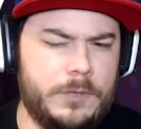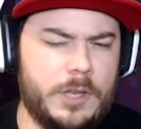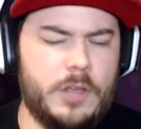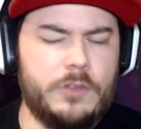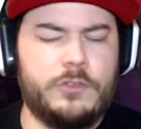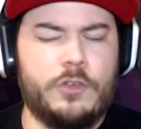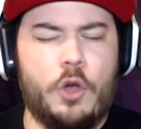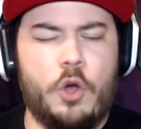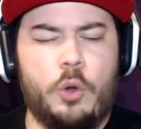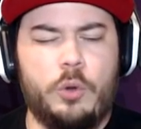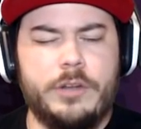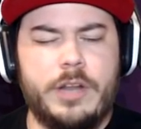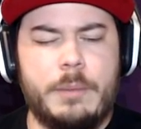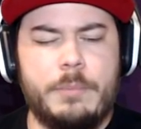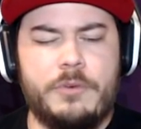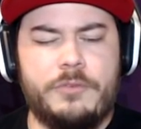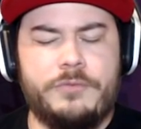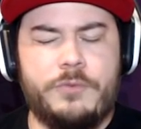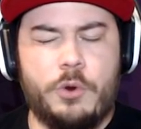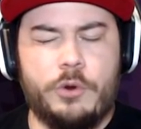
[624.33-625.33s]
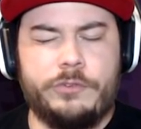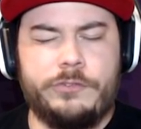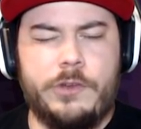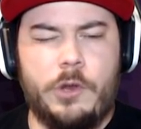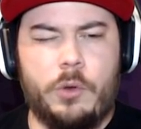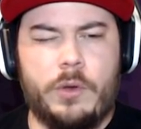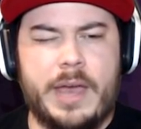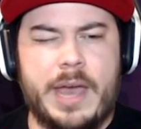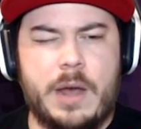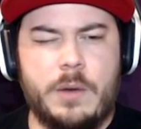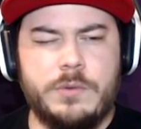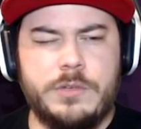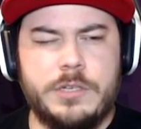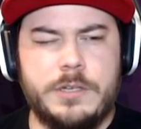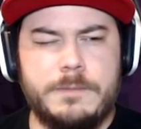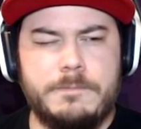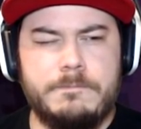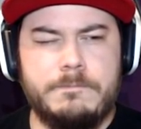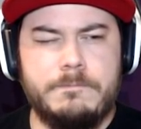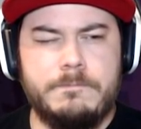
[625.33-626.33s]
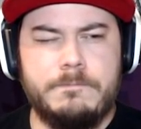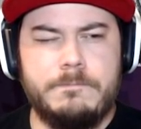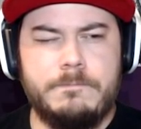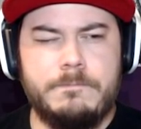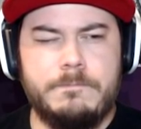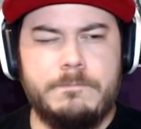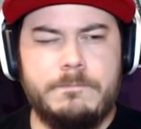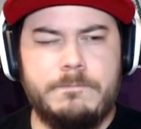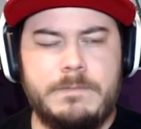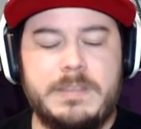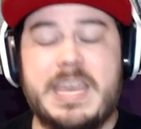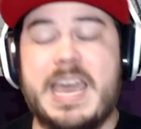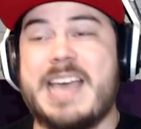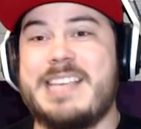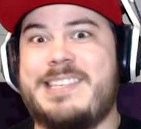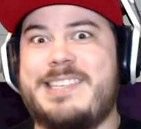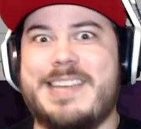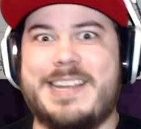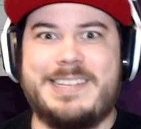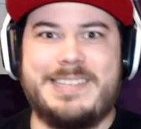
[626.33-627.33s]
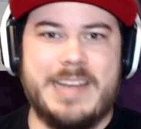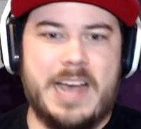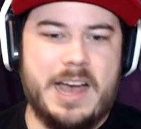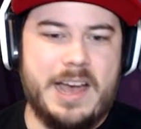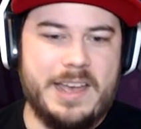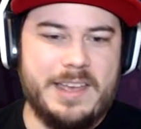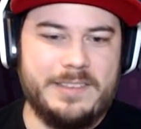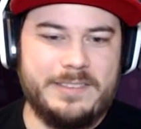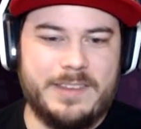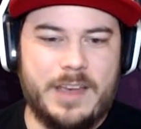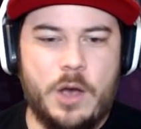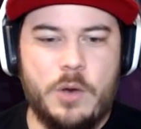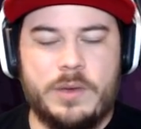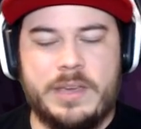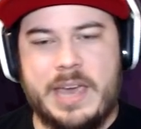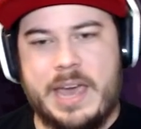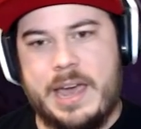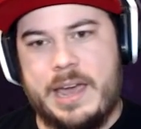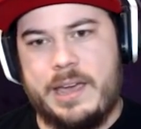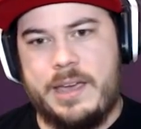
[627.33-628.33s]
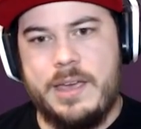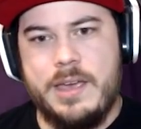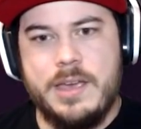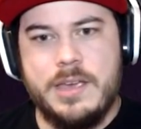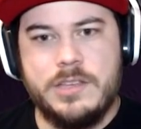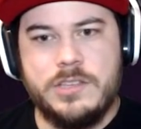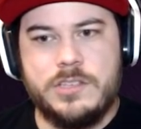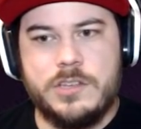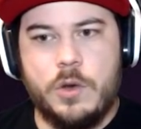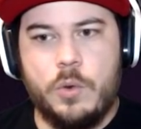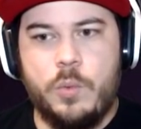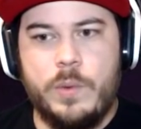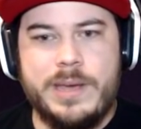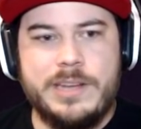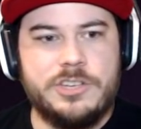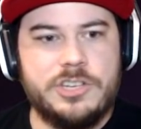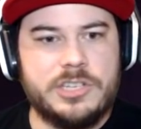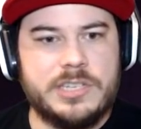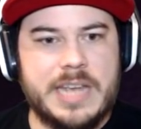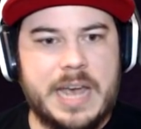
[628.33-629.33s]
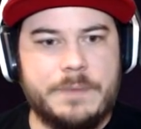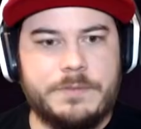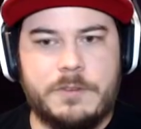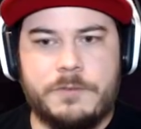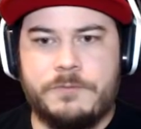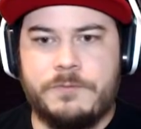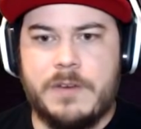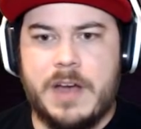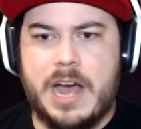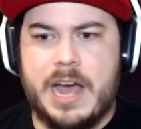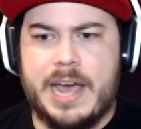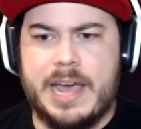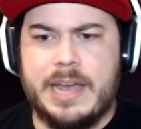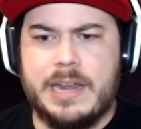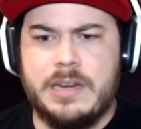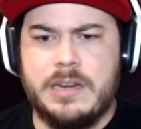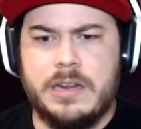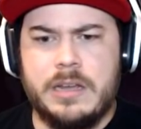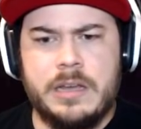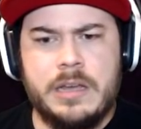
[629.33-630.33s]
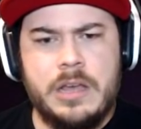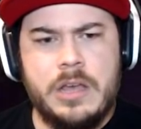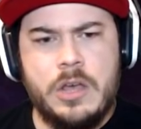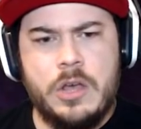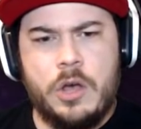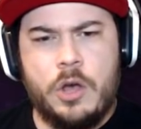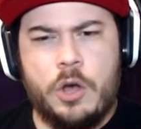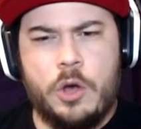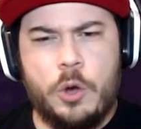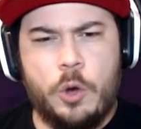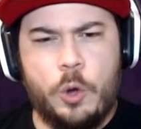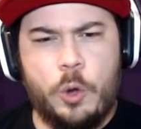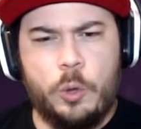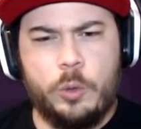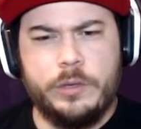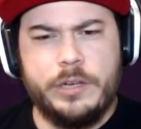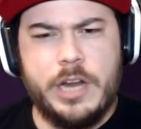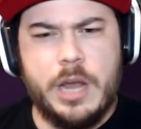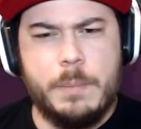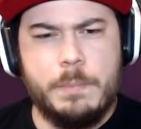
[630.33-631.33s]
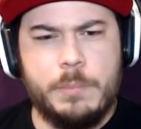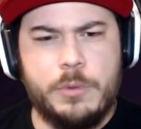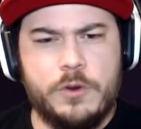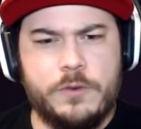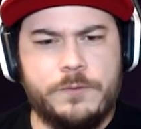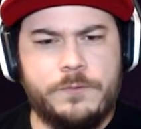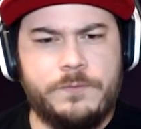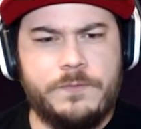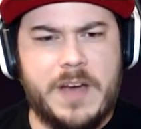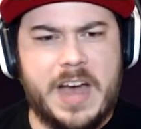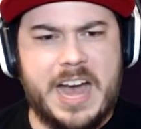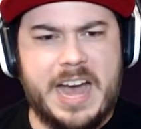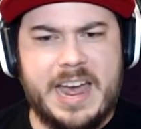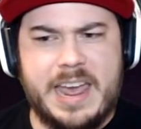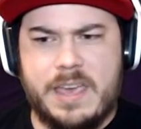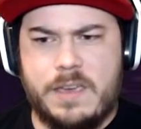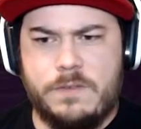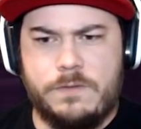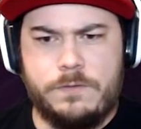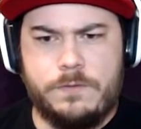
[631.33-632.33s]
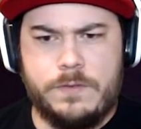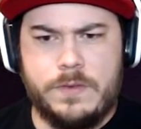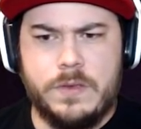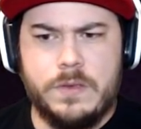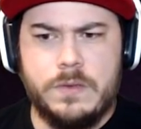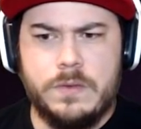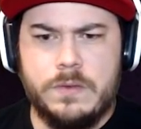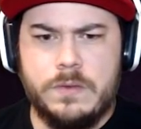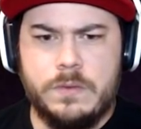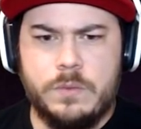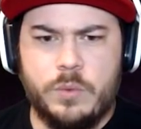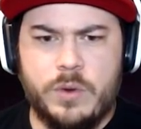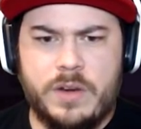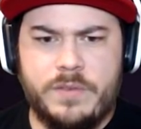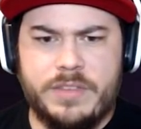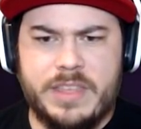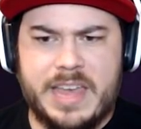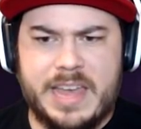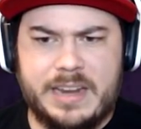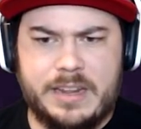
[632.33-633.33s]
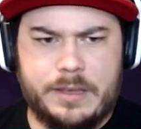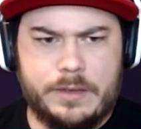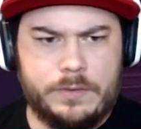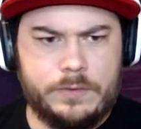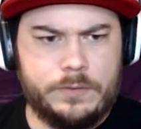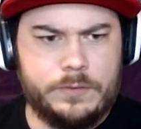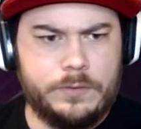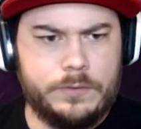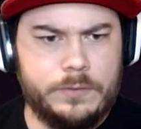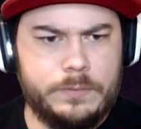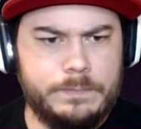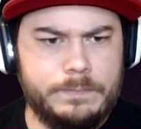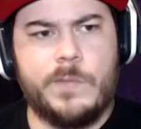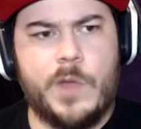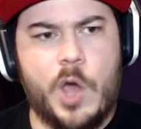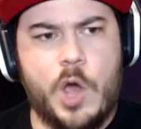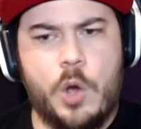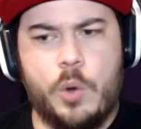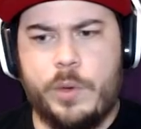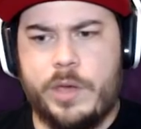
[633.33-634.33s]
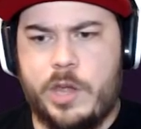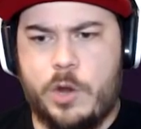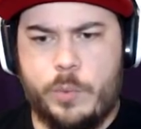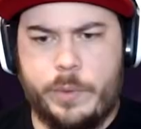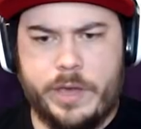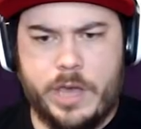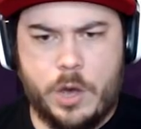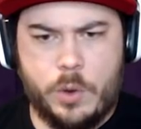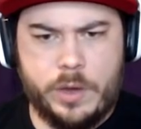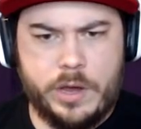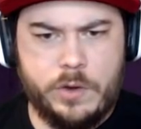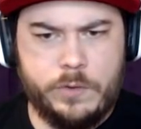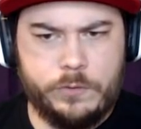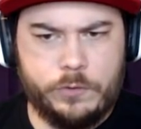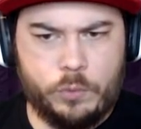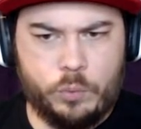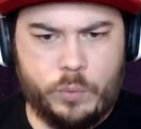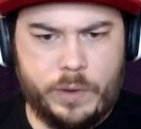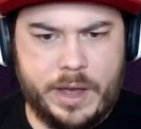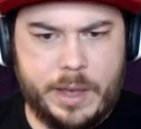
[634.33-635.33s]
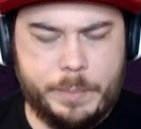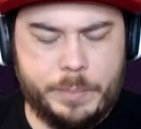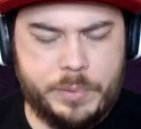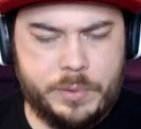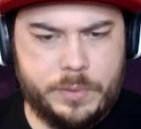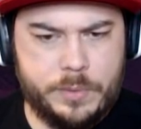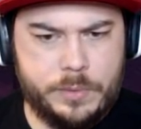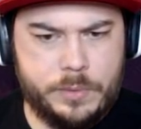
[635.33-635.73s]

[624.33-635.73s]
Does hole number four still count? Yes, it does. Okay, so we just have to find hole number five, wherever that is. Oh, here we go. Here's a ramp.